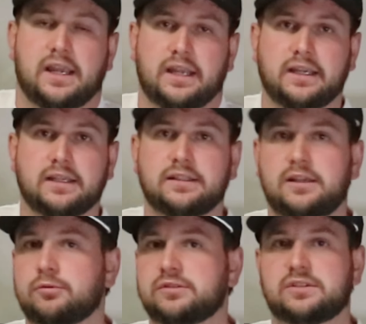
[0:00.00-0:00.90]
And
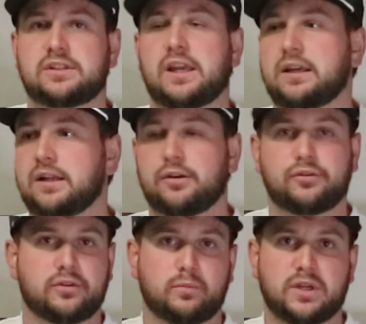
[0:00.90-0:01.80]
he was saying how
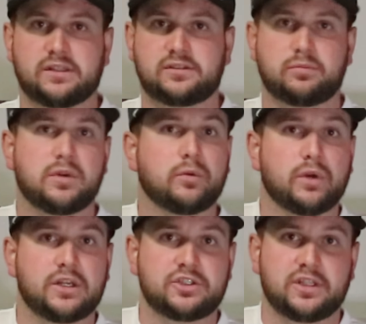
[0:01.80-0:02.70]
they're the best
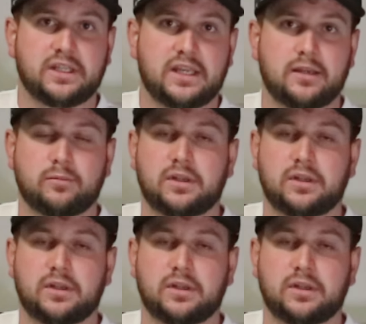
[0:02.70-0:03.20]
mid-range in the game.